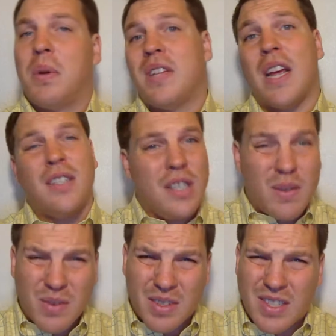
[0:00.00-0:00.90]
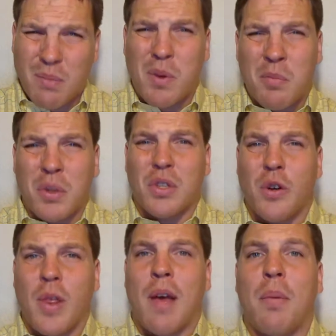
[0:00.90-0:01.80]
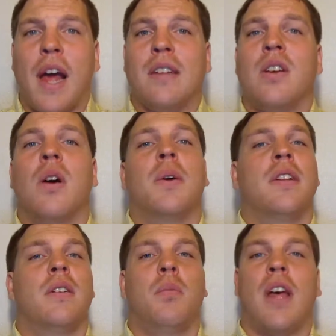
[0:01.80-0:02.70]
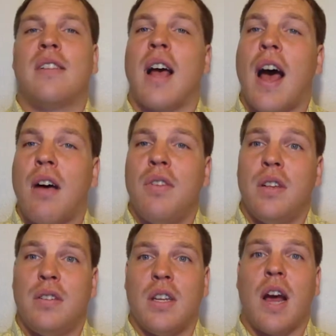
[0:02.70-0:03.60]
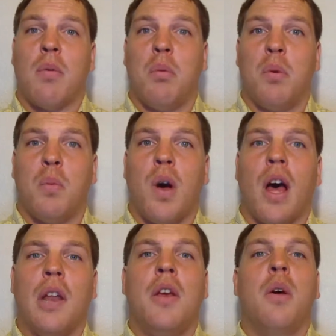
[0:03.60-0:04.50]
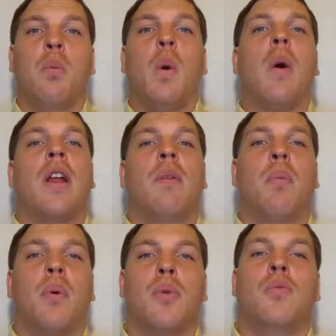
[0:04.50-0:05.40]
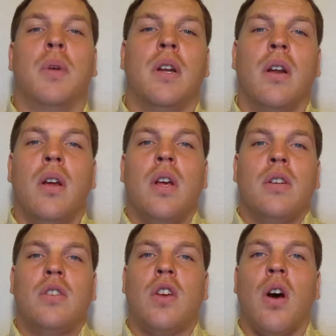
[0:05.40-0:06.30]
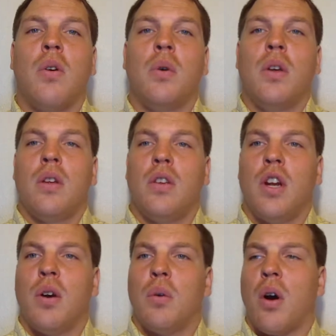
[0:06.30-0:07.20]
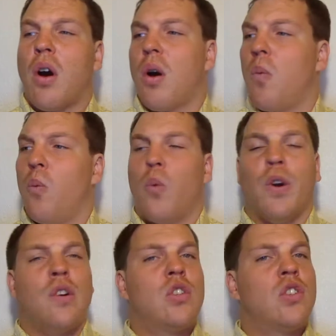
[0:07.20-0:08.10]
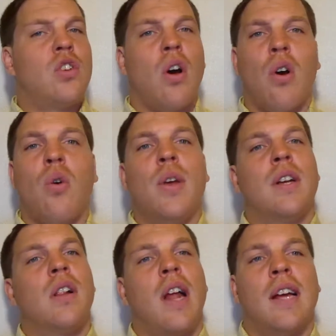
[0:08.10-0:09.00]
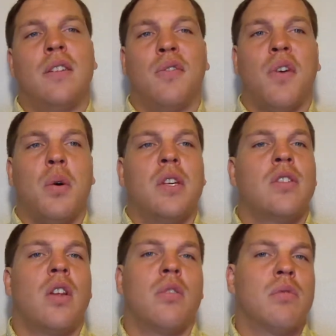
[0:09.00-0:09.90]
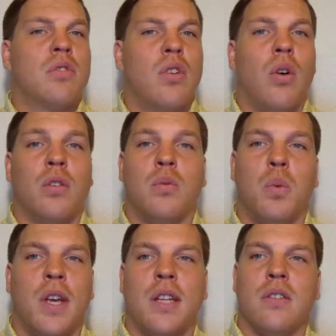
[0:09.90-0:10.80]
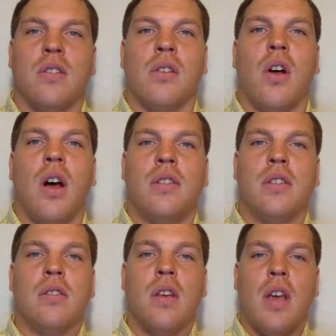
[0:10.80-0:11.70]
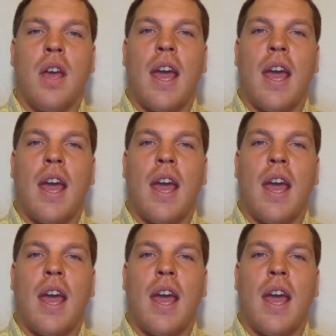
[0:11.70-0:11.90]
potentially even dipping below that plateau, and that's obviously not what we want. We want improvement. So, we're so inclined to focus on the results, wins, losses,